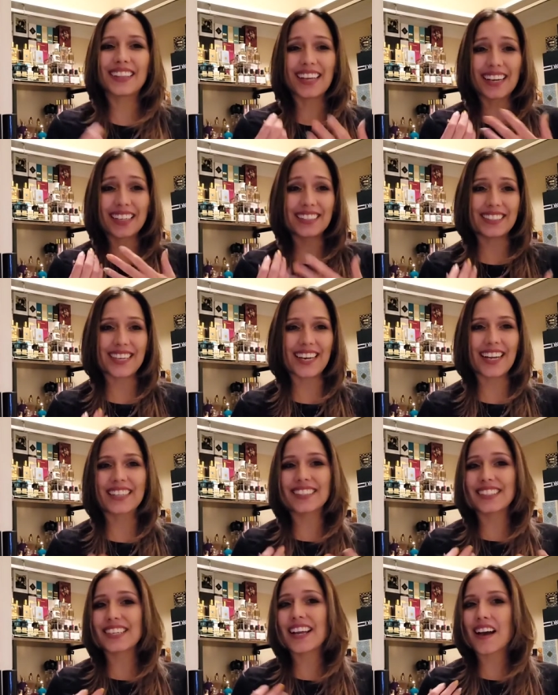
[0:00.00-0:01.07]
like I said, I
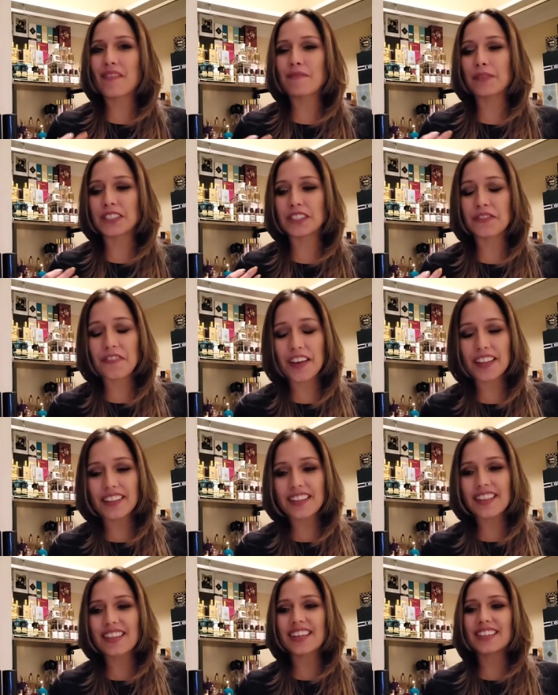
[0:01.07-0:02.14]
didn't have much faith
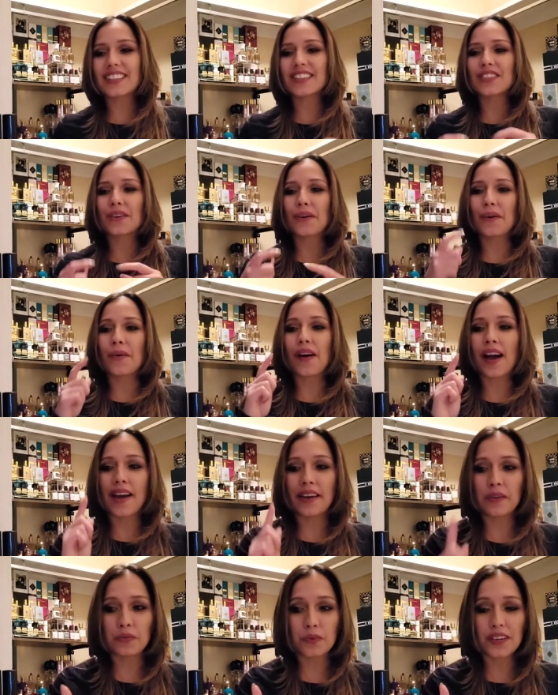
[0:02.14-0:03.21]
in this, so
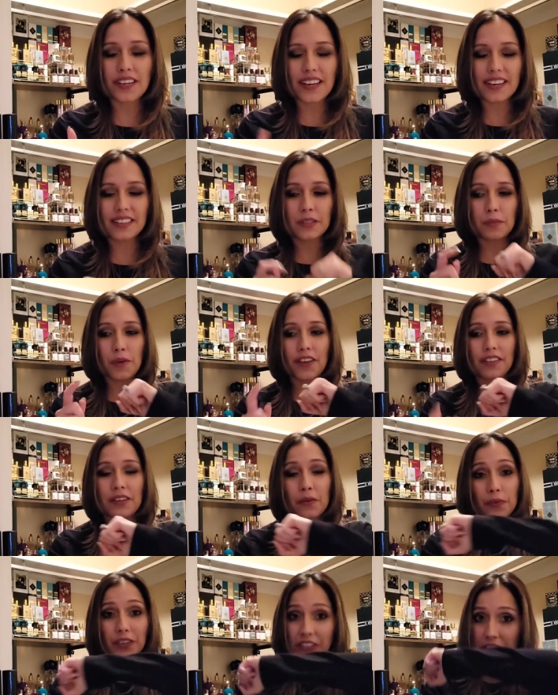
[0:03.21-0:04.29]
I went ahead and sprayed the
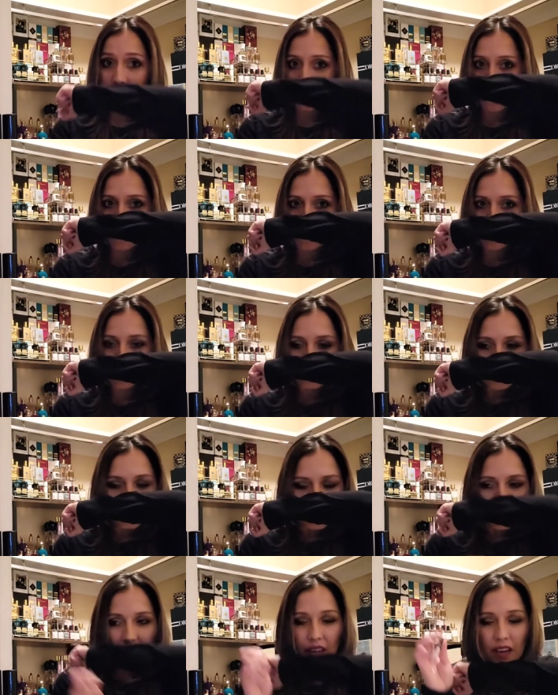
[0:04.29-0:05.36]
original
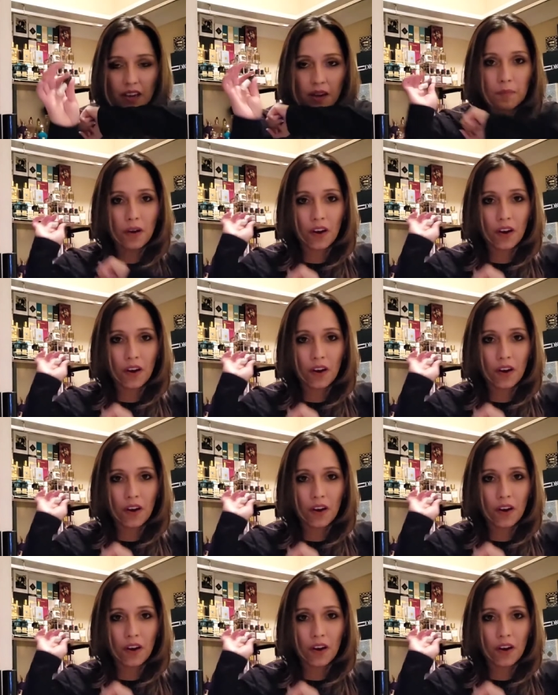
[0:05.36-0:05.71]
um,